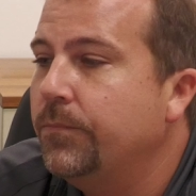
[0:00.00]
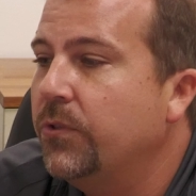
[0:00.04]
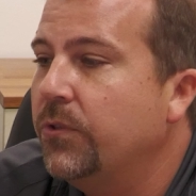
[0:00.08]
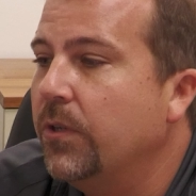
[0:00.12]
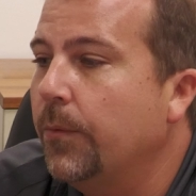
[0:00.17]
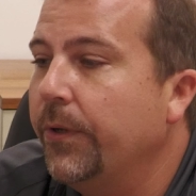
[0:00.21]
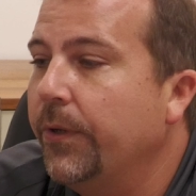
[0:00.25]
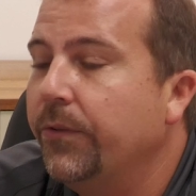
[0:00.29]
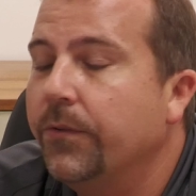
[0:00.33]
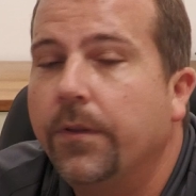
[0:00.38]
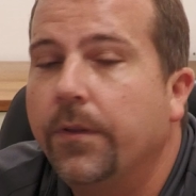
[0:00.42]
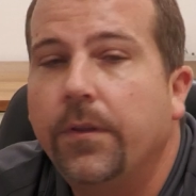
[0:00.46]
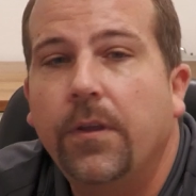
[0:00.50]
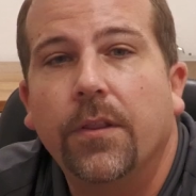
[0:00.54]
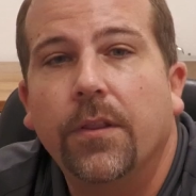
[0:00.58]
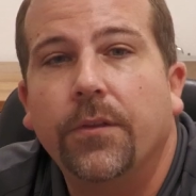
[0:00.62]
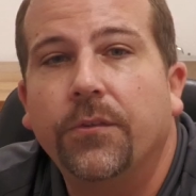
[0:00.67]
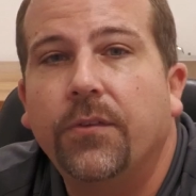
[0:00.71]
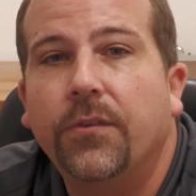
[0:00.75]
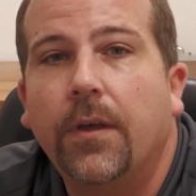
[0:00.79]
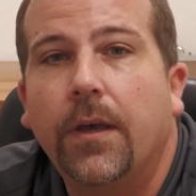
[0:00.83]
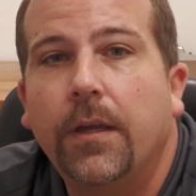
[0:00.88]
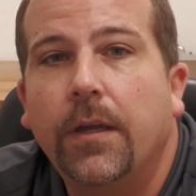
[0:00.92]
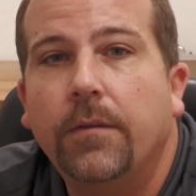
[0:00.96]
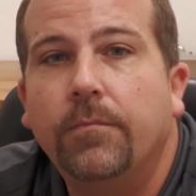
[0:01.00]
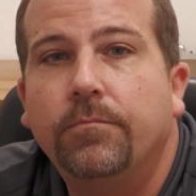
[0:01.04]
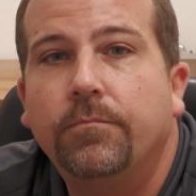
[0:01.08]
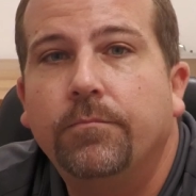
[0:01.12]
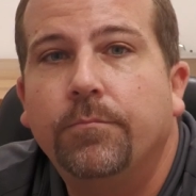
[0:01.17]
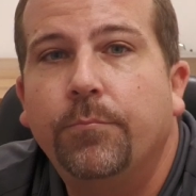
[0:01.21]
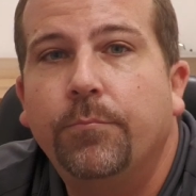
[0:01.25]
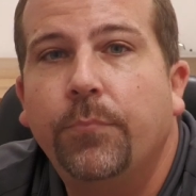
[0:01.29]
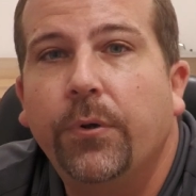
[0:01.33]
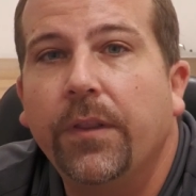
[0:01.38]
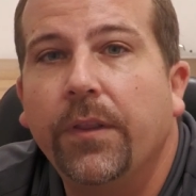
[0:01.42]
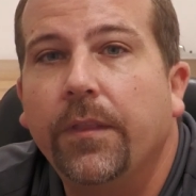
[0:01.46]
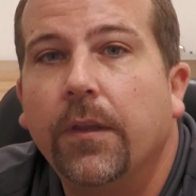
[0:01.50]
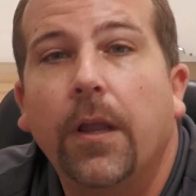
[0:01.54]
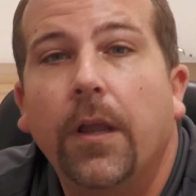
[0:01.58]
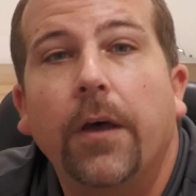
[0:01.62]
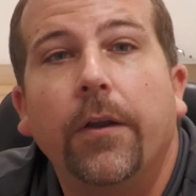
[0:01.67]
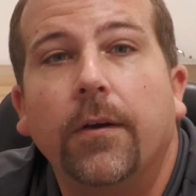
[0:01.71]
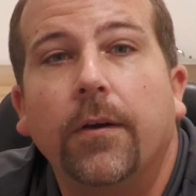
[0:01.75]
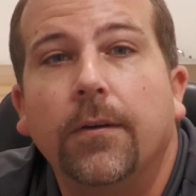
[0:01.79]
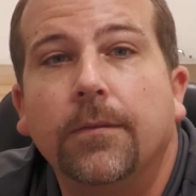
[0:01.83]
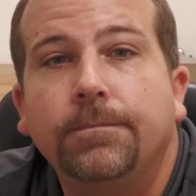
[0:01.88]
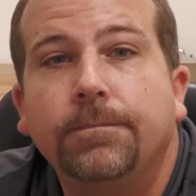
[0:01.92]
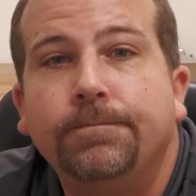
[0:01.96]
somebody's on the other side putting the
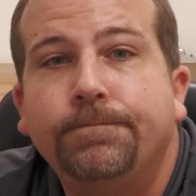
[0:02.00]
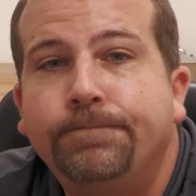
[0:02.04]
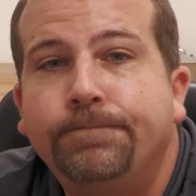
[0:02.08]
nut on.